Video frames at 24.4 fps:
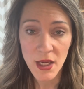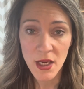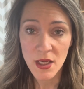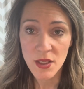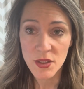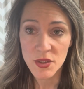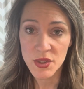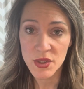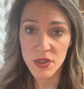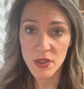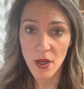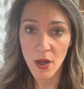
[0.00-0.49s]

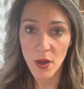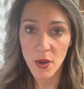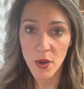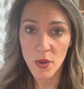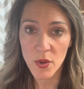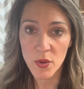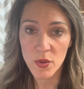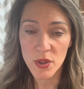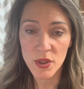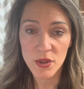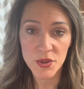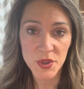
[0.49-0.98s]
So
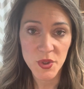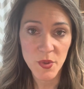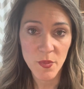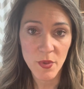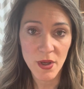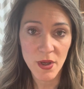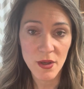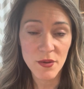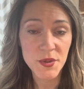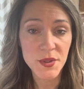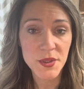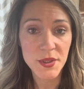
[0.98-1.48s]
you're
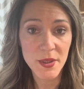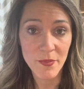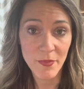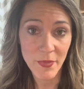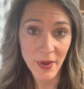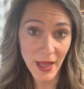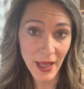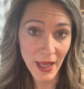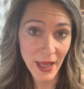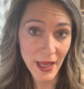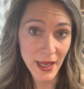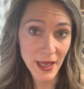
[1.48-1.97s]
supposed to
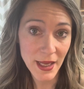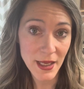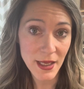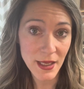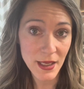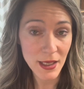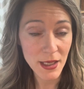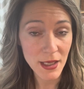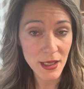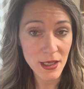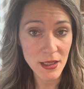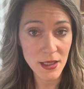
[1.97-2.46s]
pay
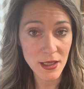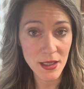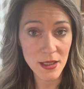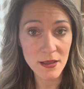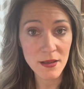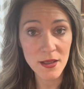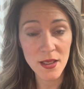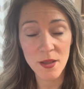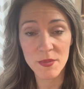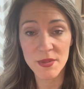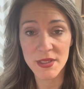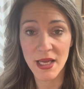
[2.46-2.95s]
in
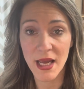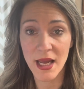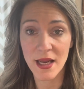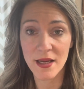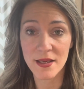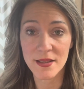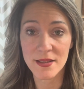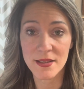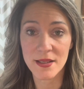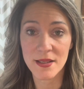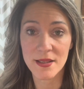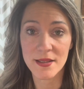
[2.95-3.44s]
income
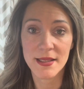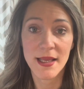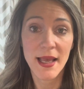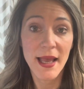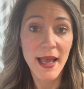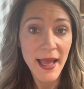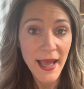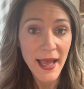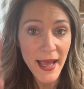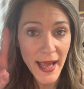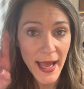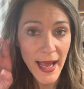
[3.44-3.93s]
taxes
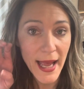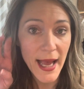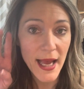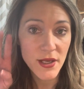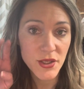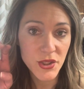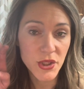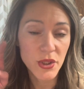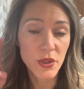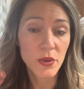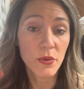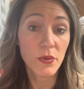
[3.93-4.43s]

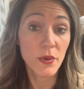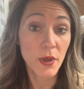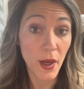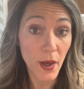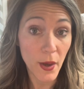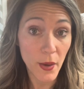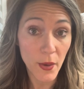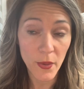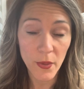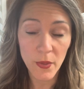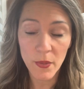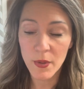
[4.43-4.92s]
as you
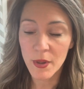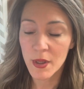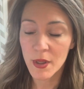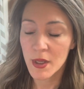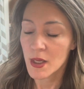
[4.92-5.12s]
go.